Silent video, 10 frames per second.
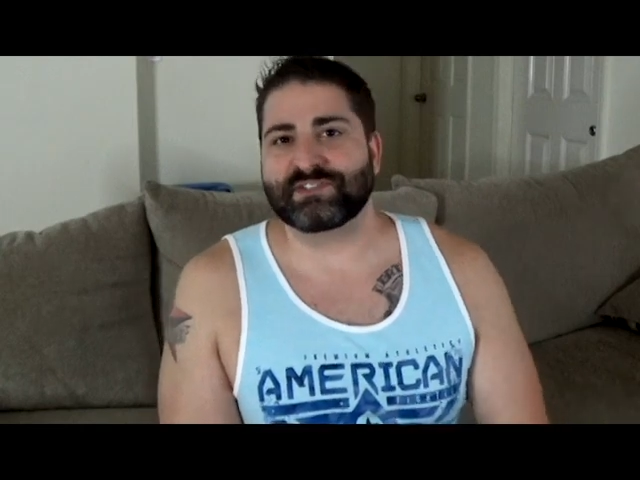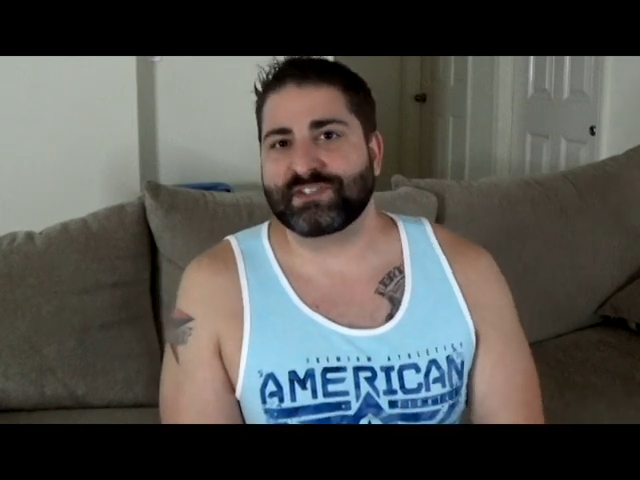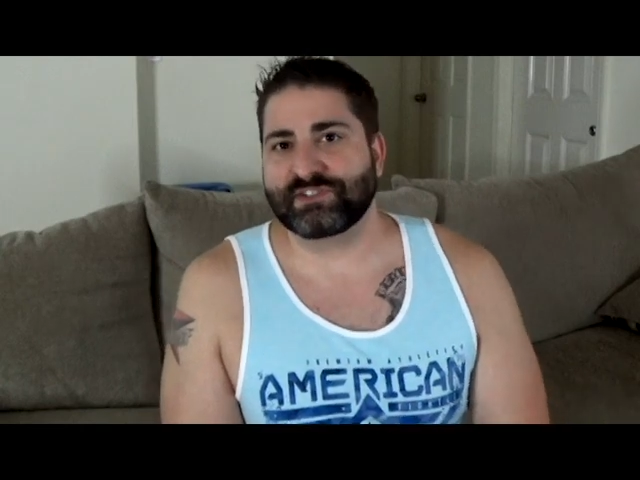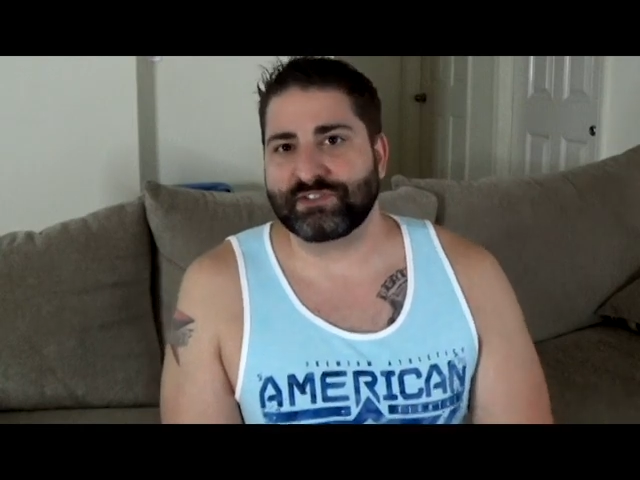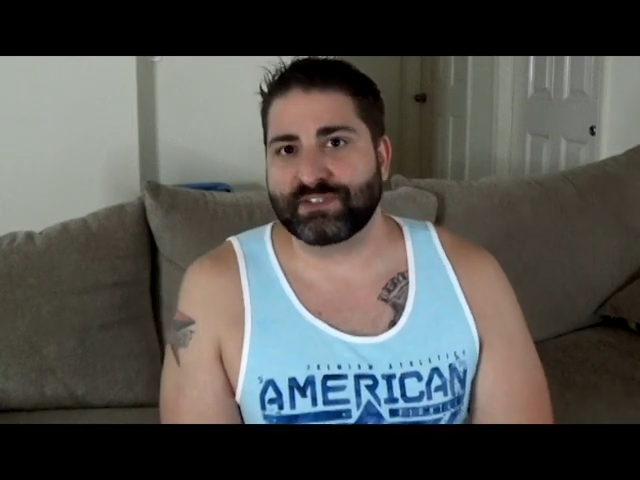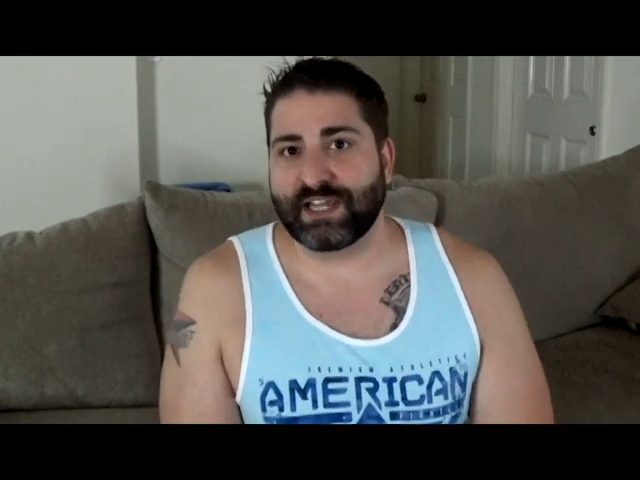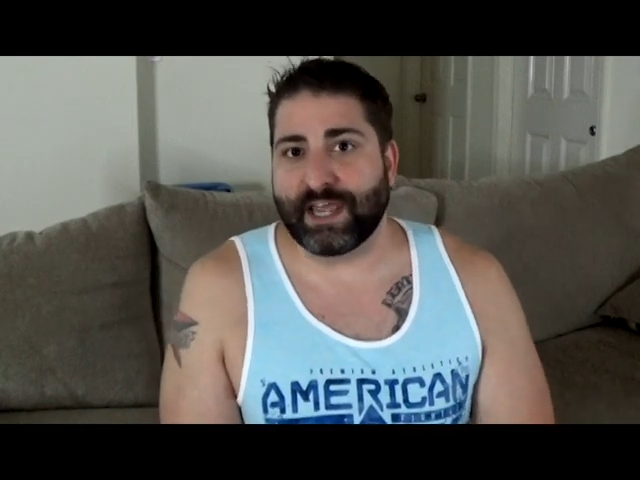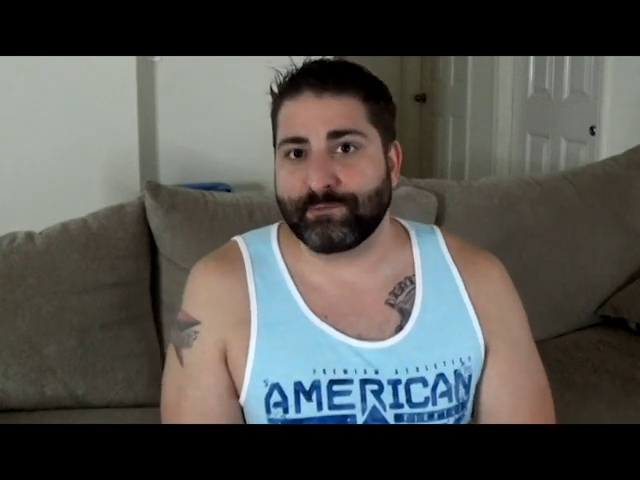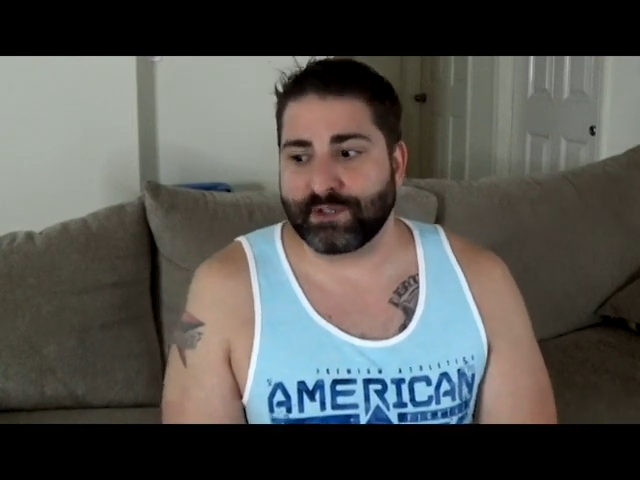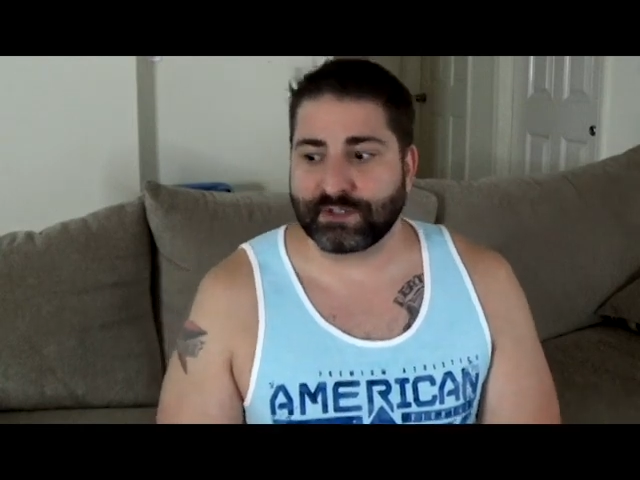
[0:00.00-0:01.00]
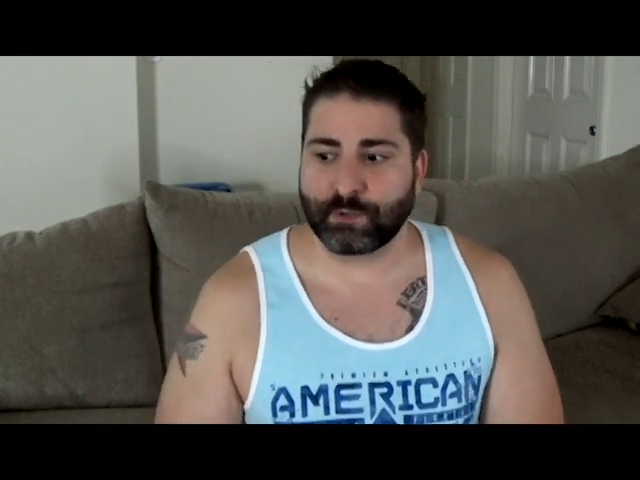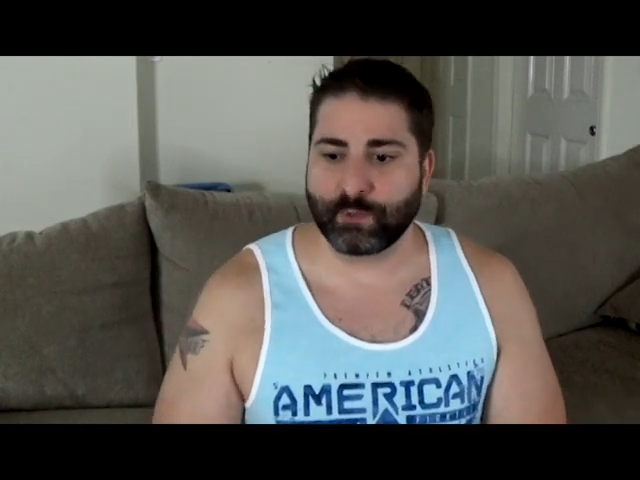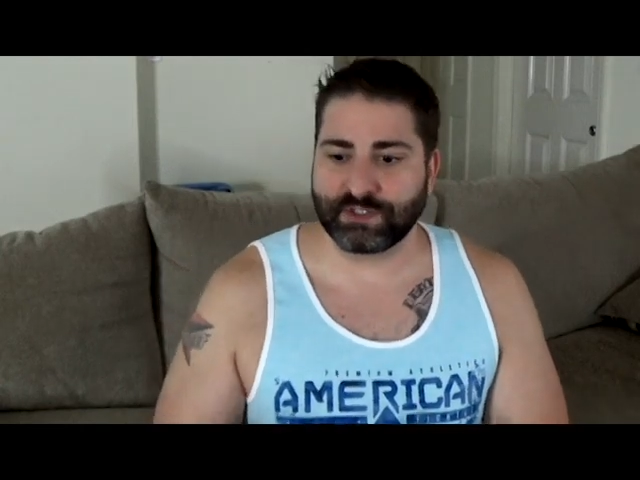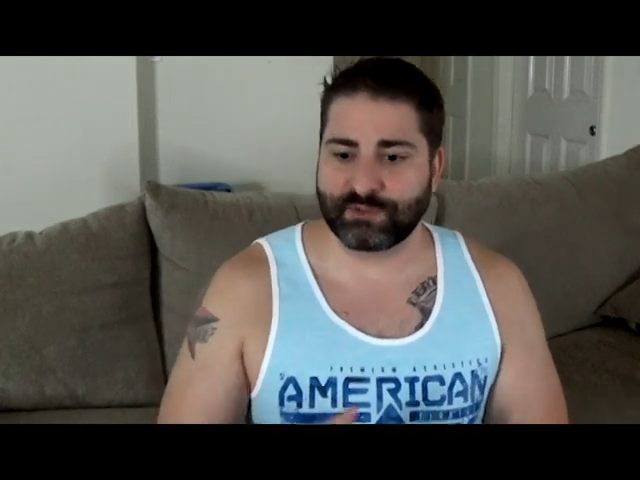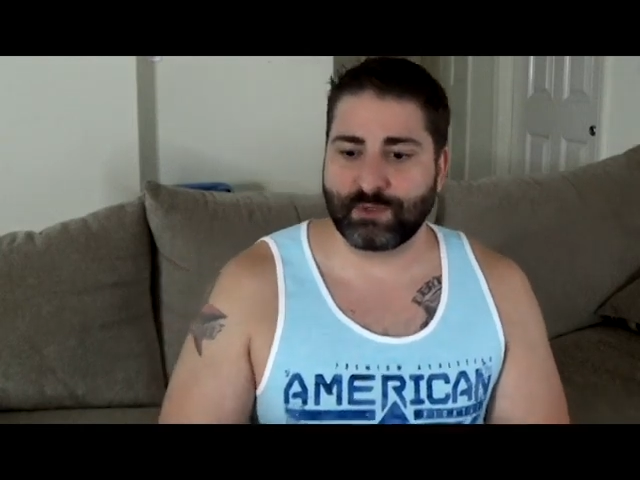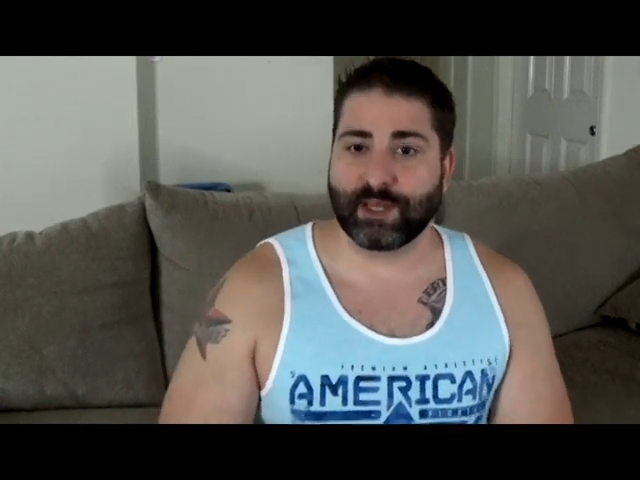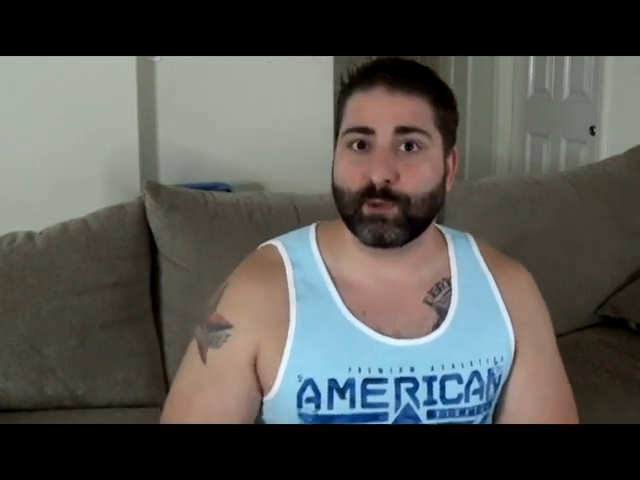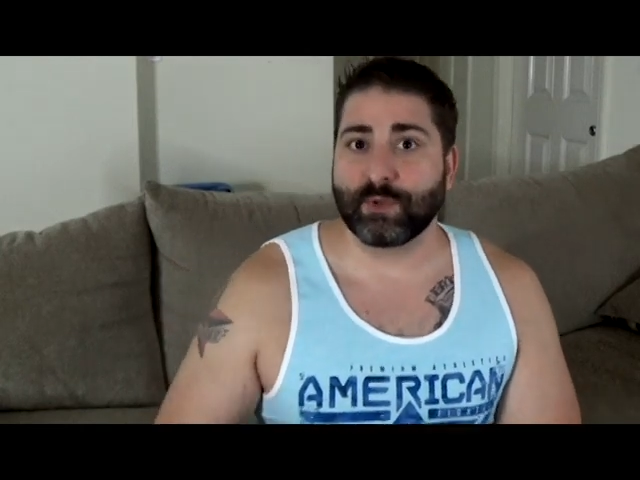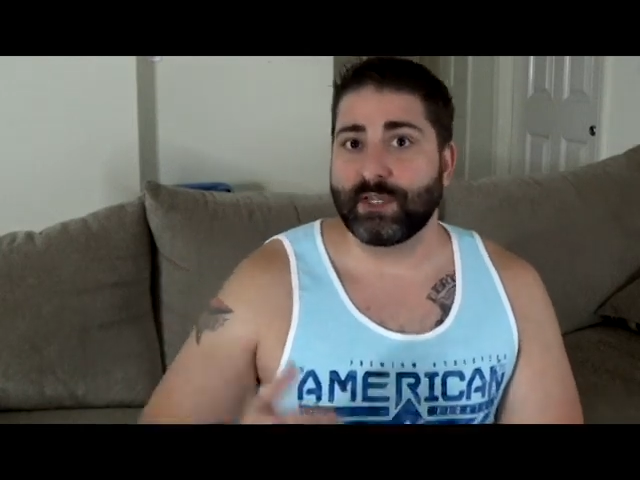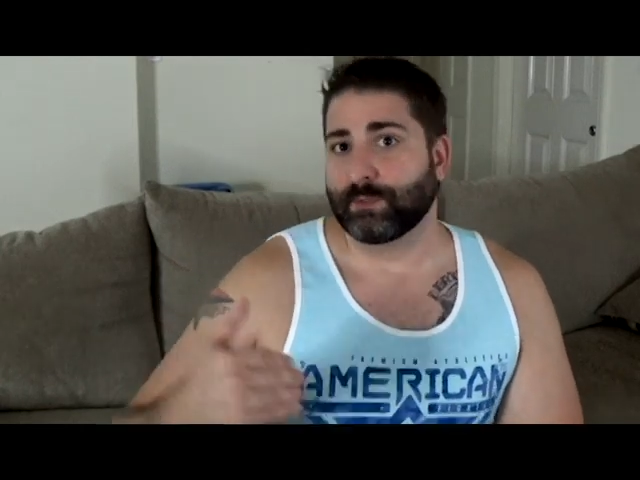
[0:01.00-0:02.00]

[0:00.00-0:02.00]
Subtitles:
and things you can have that are going to help